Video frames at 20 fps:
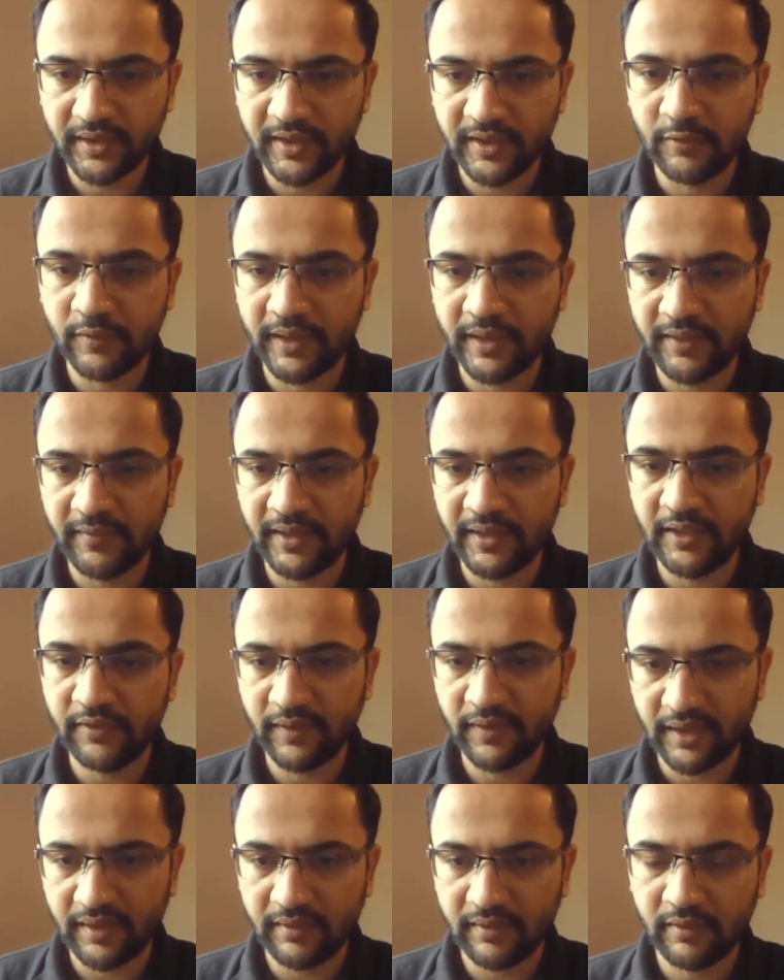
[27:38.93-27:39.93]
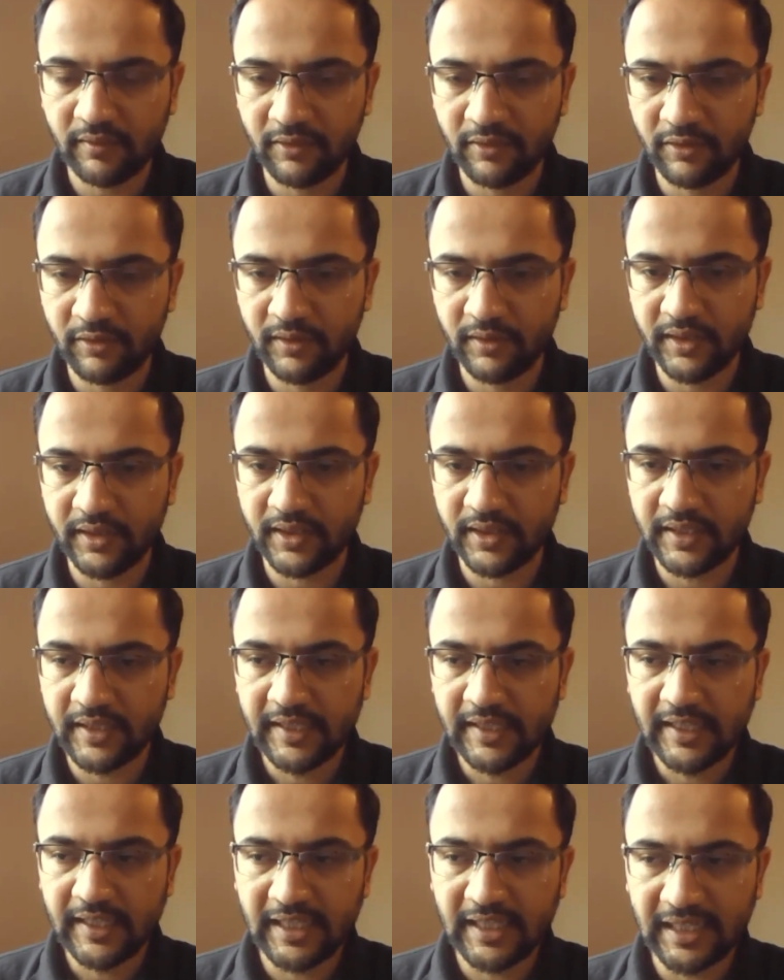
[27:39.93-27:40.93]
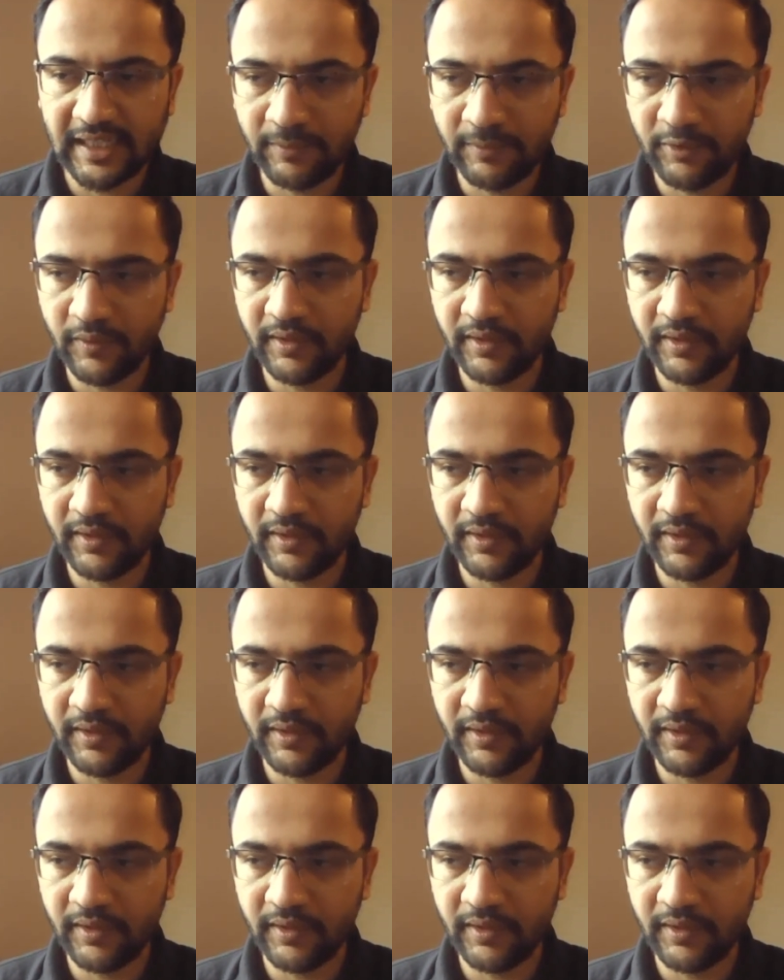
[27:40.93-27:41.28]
It's very fast, so it helps